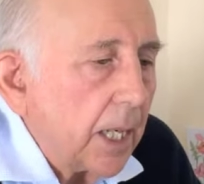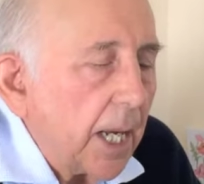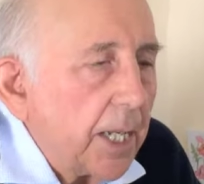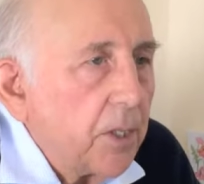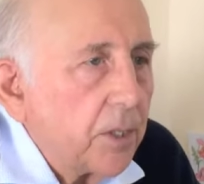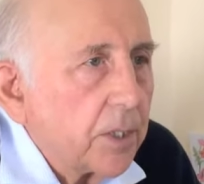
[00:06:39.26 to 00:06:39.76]

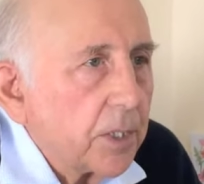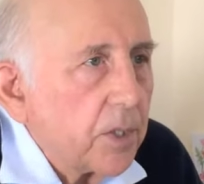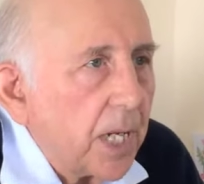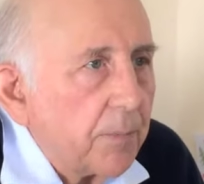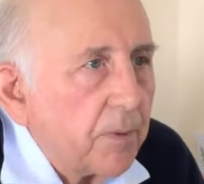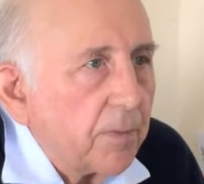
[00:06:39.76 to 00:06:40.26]
any other
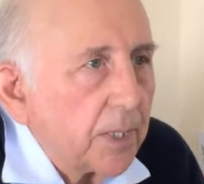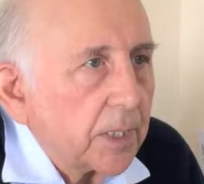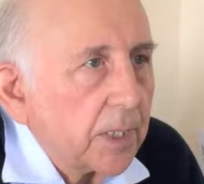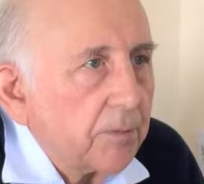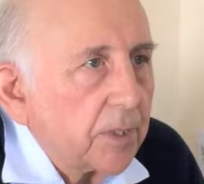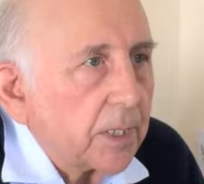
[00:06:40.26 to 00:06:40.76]
type of
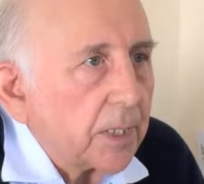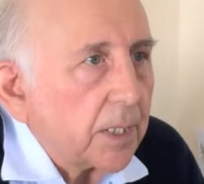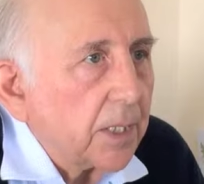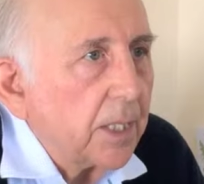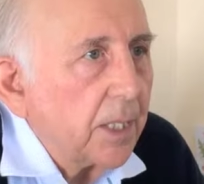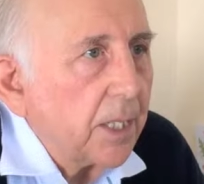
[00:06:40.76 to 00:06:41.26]
activity.
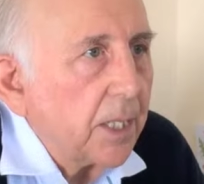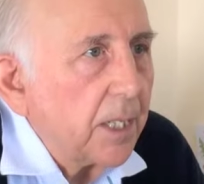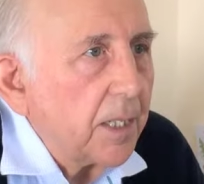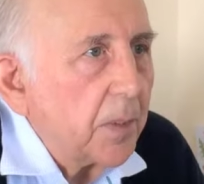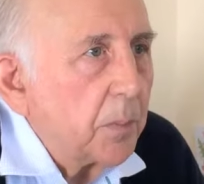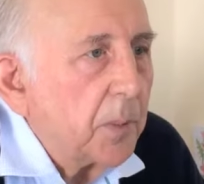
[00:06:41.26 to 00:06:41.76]

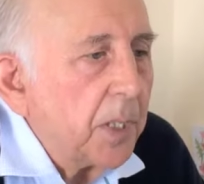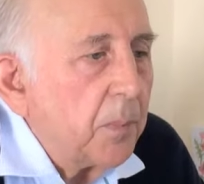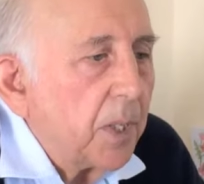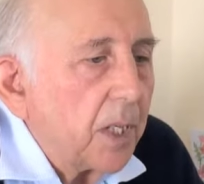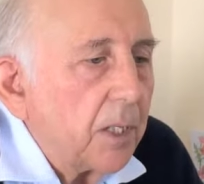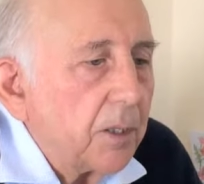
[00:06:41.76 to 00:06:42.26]

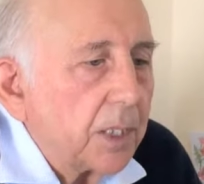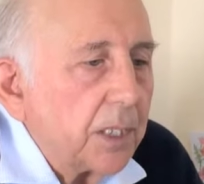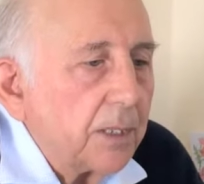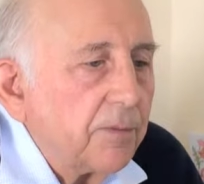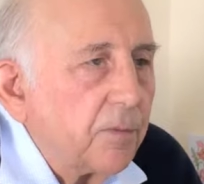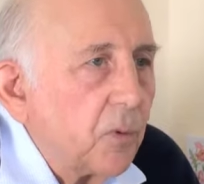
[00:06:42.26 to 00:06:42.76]
People are
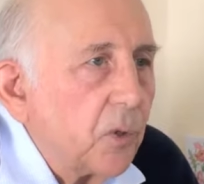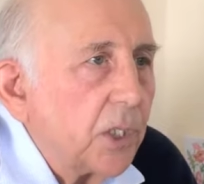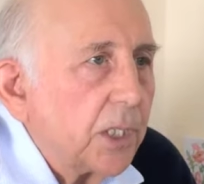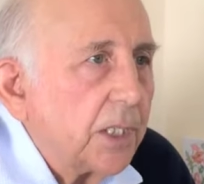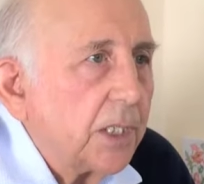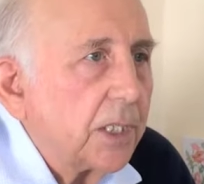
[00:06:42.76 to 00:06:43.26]
looking
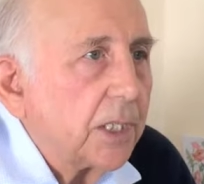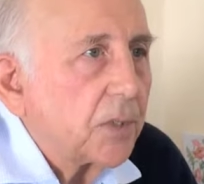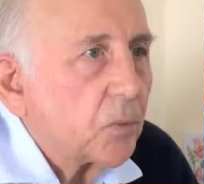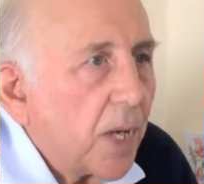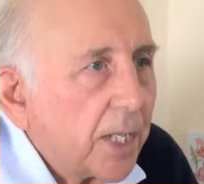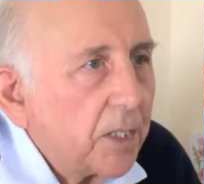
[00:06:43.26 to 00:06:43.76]
for
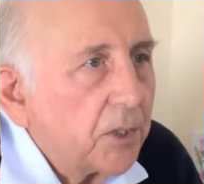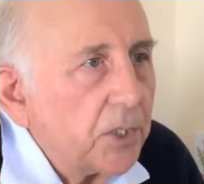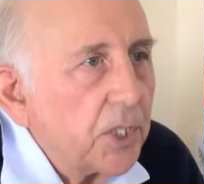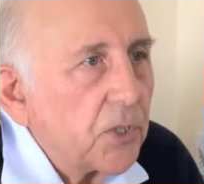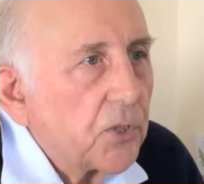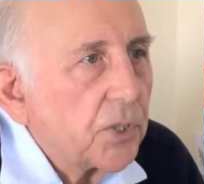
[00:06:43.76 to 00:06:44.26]

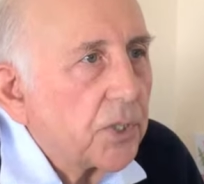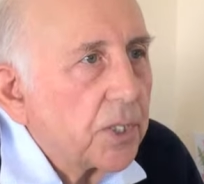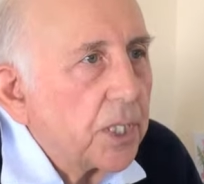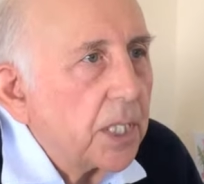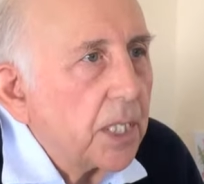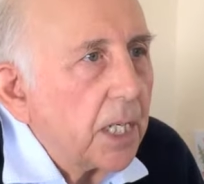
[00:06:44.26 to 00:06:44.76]
recognition,
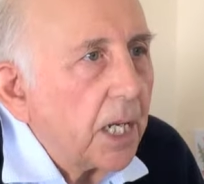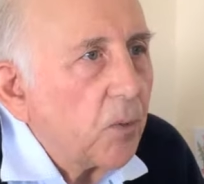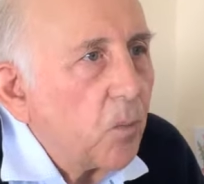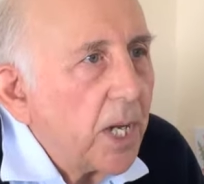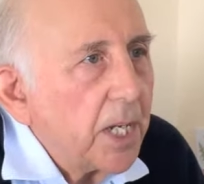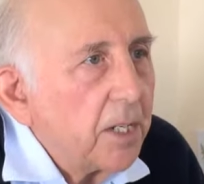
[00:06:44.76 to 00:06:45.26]
a
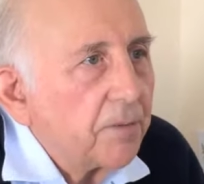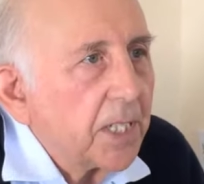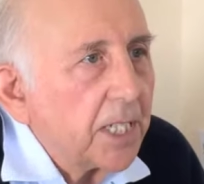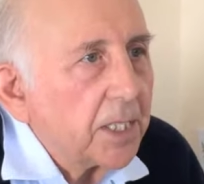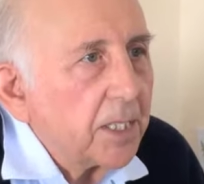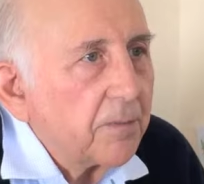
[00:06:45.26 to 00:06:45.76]
way of
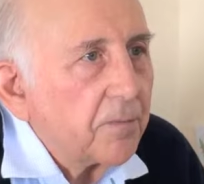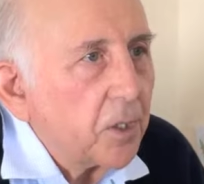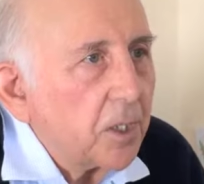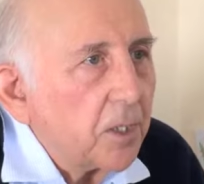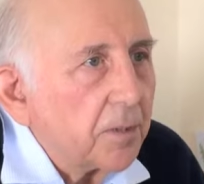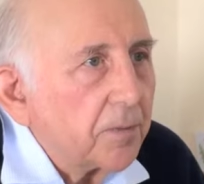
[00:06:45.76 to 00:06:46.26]
getting
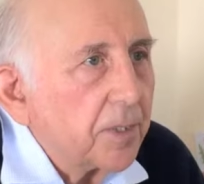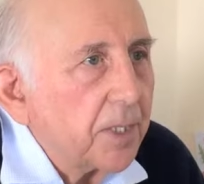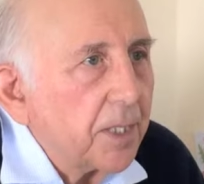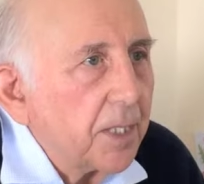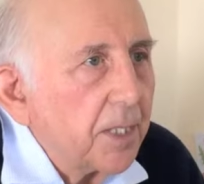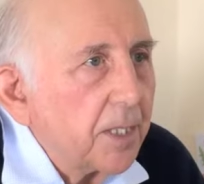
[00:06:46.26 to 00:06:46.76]
involved,
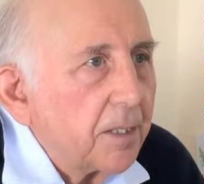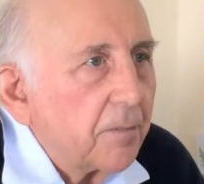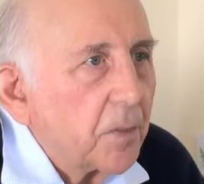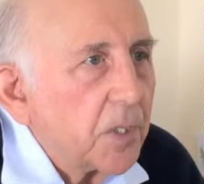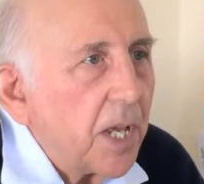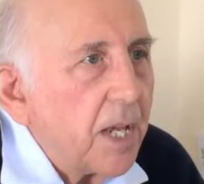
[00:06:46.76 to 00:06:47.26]

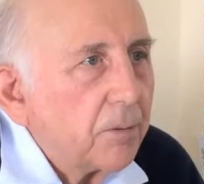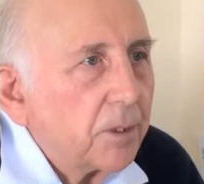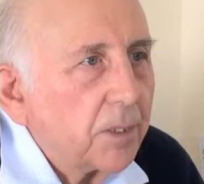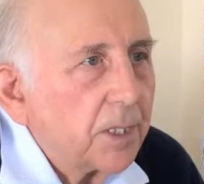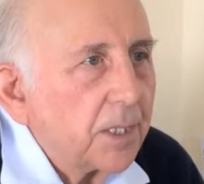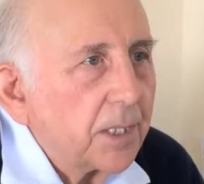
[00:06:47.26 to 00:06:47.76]
without